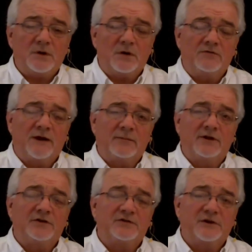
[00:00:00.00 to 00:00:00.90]
her
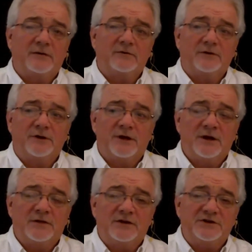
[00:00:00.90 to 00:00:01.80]
family discovered
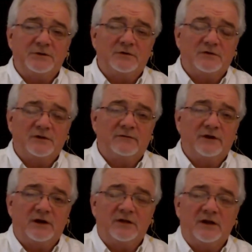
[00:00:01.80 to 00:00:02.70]
that she was
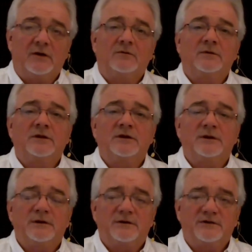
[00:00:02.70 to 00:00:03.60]
living in the only
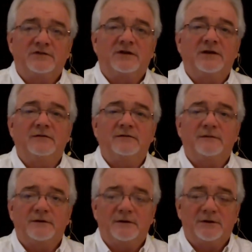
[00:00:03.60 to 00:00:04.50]
safe
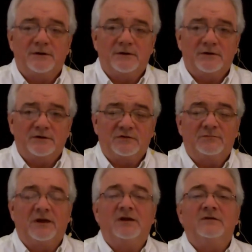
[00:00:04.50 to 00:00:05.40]

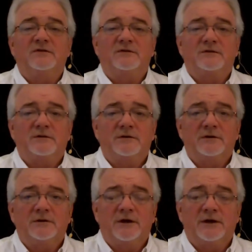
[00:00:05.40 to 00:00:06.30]
space
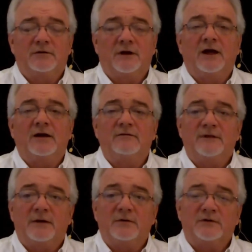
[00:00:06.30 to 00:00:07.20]
in her life,
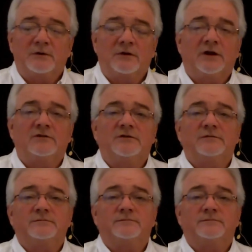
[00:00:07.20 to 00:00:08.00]
and that was her closet.